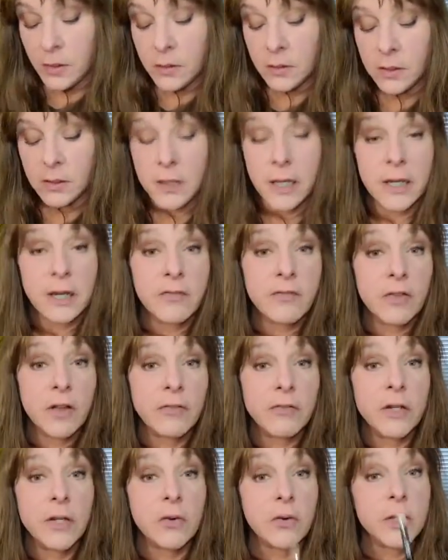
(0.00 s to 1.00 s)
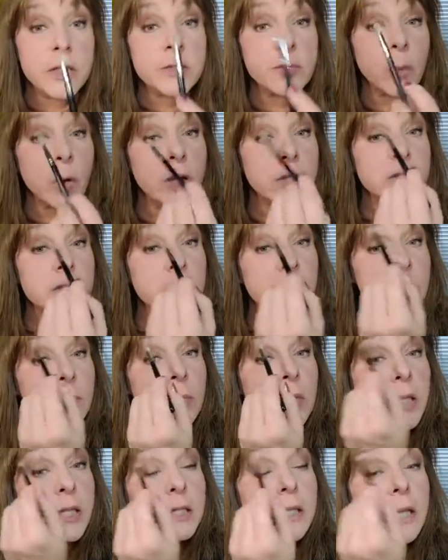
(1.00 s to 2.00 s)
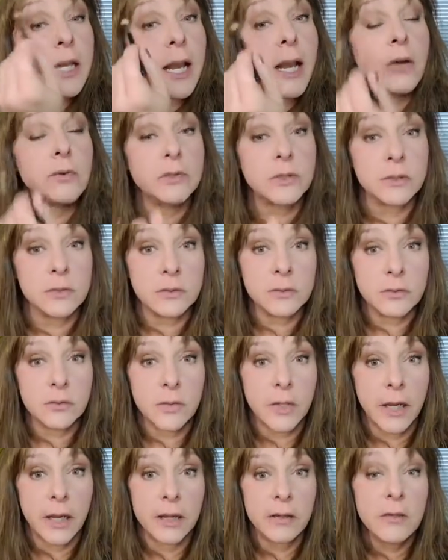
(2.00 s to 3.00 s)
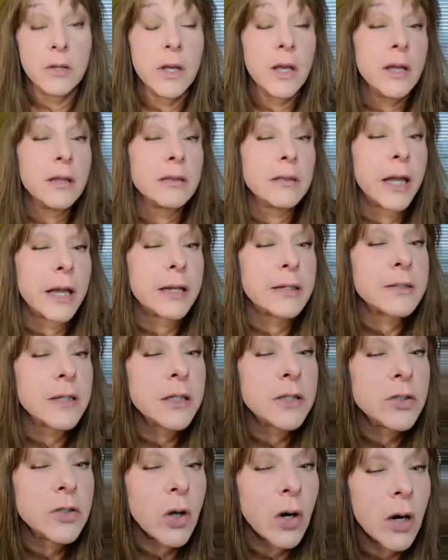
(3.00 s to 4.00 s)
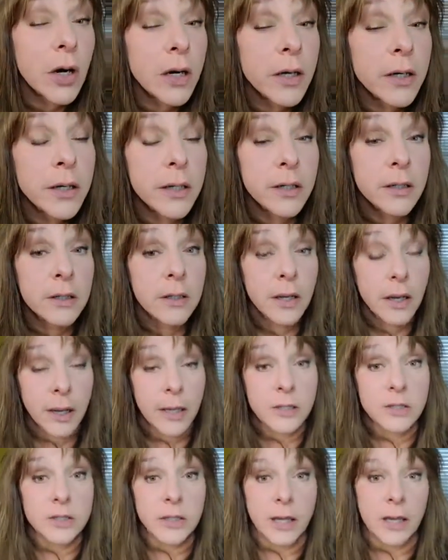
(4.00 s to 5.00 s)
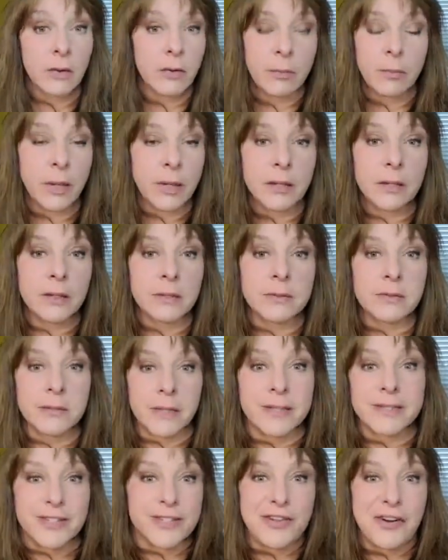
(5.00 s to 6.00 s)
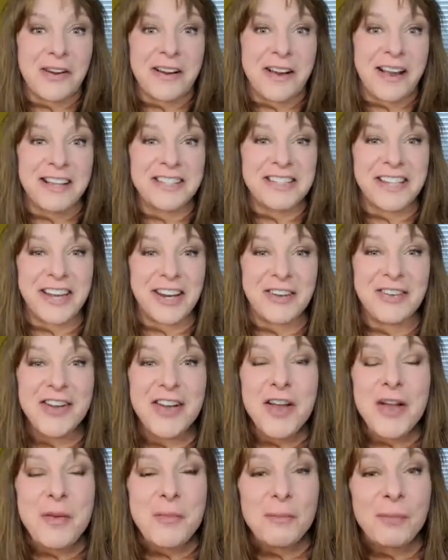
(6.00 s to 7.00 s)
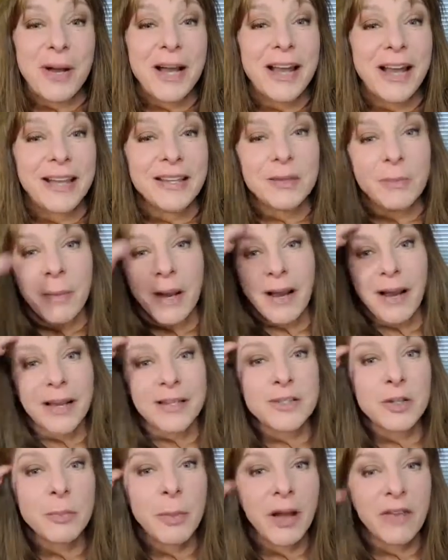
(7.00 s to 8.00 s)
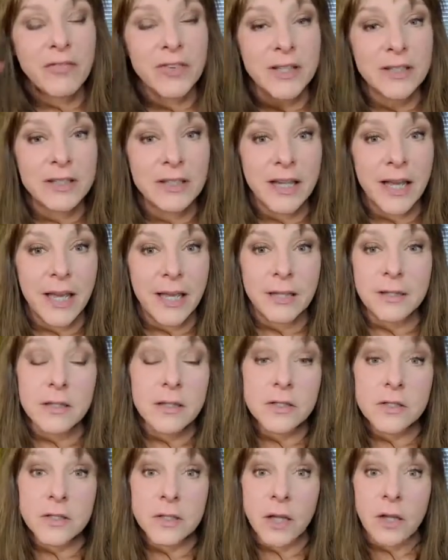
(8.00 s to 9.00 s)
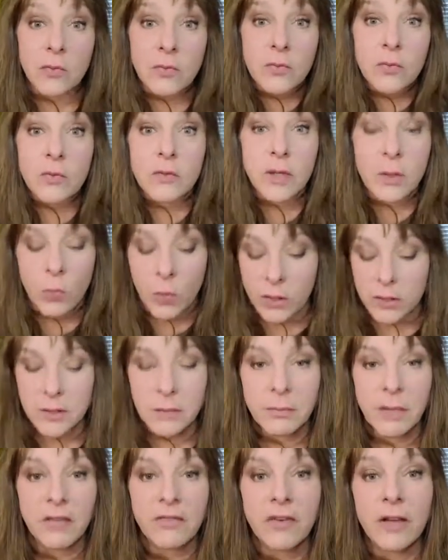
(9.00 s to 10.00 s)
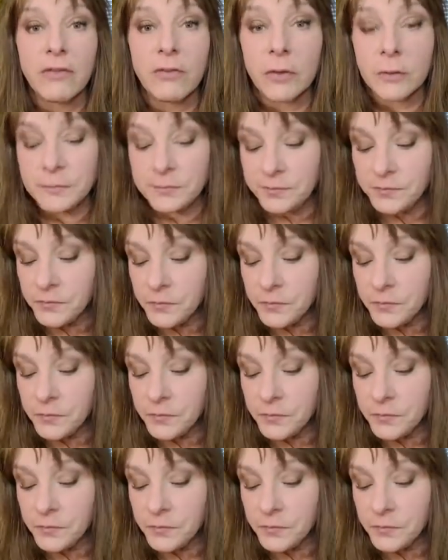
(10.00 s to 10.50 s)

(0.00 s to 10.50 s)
Then take a fluffy crease brush and blend it out. Okay, that is a dark eyeshadow. It's a dark eyeshadow, but my eyes are puffy today, so it works in my favor.